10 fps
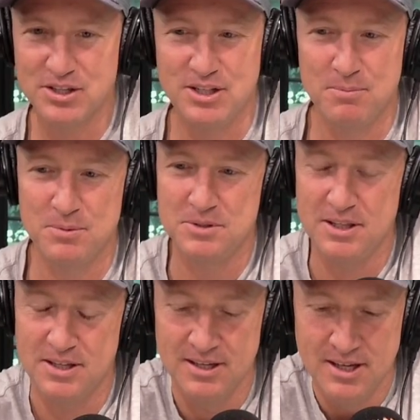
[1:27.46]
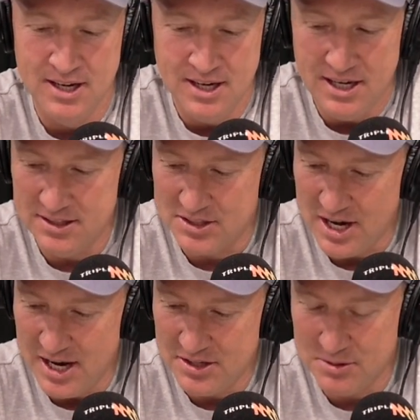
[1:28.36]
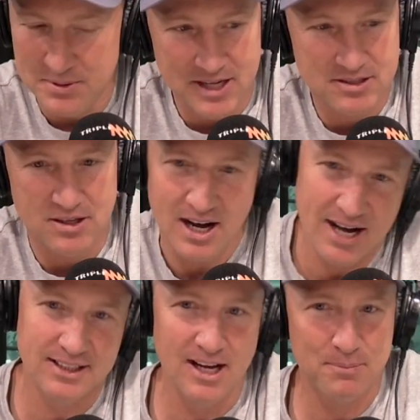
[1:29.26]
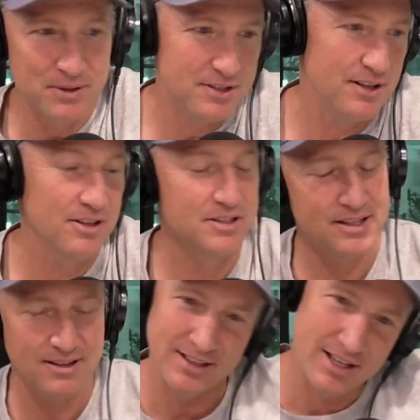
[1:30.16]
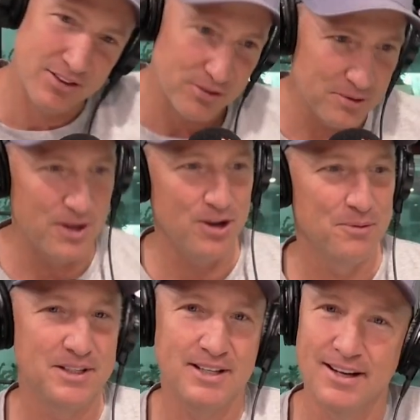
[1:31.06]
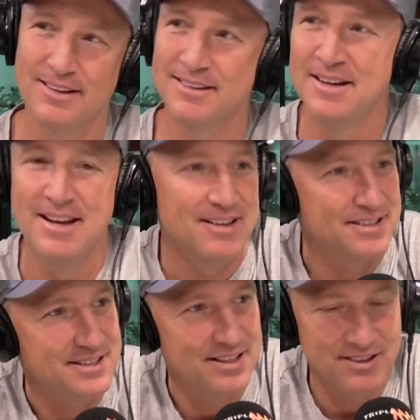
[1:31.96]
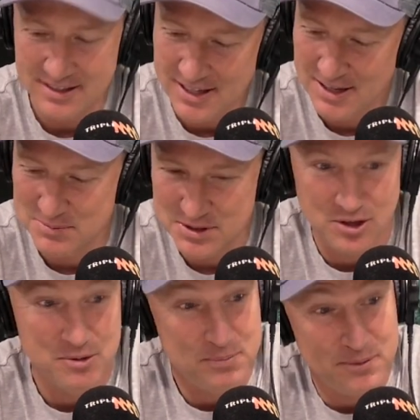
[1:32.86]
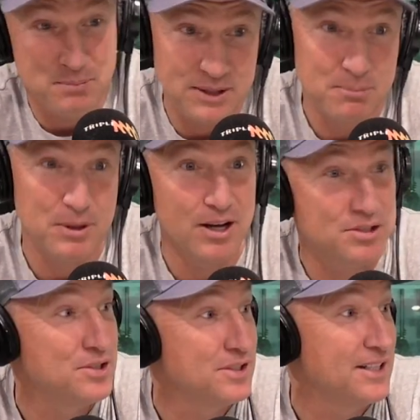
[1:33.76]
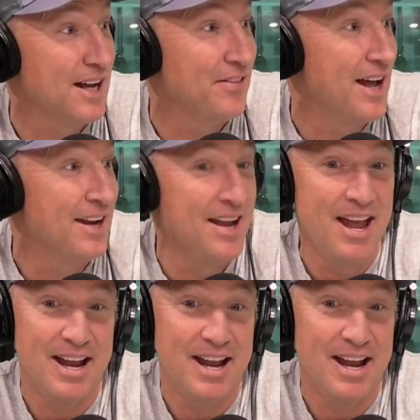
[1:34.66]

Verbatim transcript: Shipper was in the in the change room. He goes, "Oh, hard luck," but and I said, "Oh yeah," threw my helmet down. I said, "Oh yeah, I'm sorry, B big player, shouldn't have done that."